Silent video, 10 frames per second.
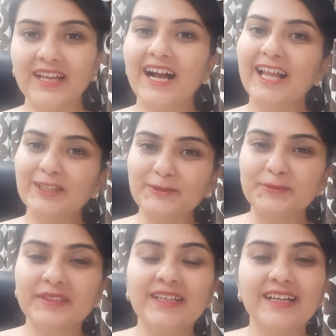Hello.
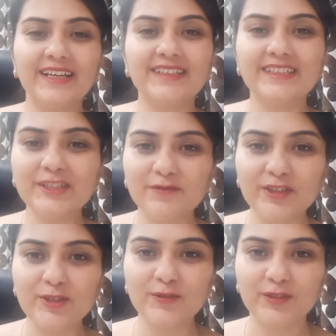In this
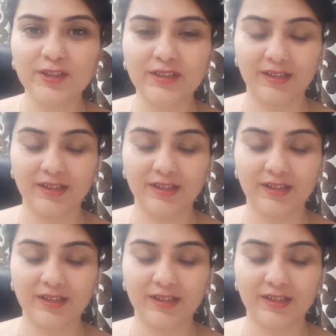video, we